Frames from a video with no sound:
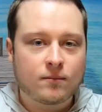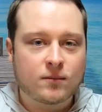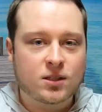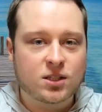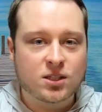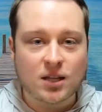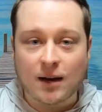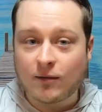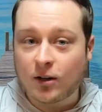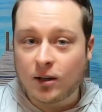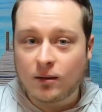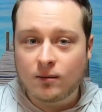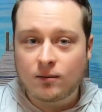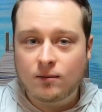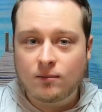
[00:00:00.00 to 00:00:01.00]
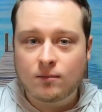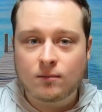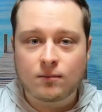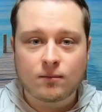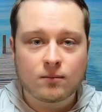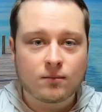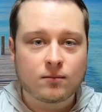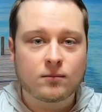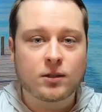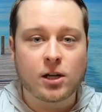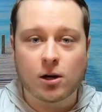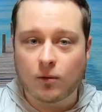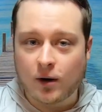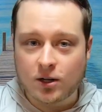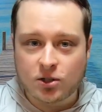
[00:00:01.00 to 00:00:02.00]
7
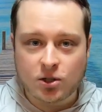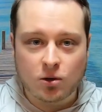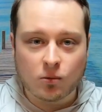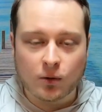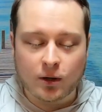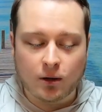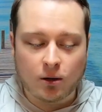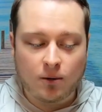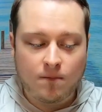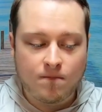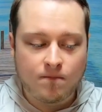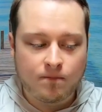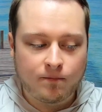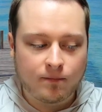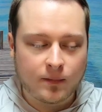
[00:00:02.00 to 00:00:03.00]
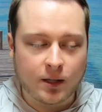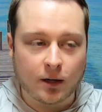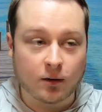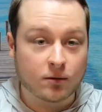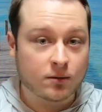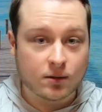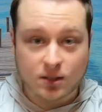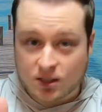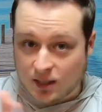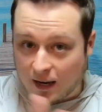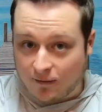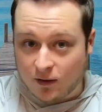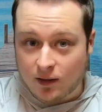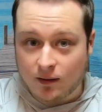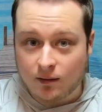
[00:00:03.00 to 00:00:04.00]
gear ratio reel,
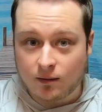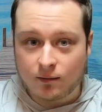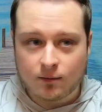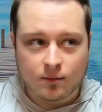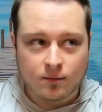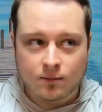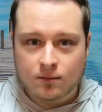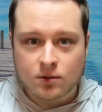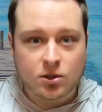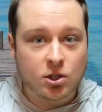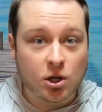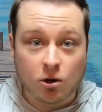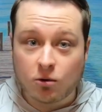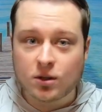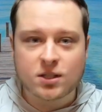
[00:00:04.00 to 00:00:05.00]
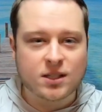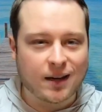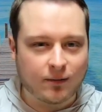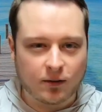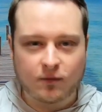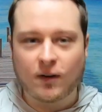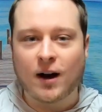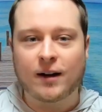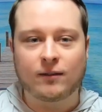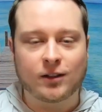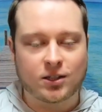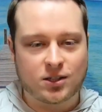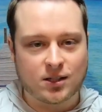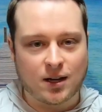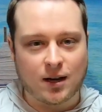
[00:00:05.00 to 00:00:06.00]
7.2 to 7.5,
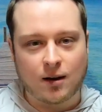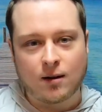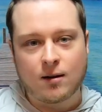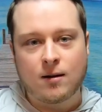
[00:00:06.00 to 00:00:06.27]
let's say,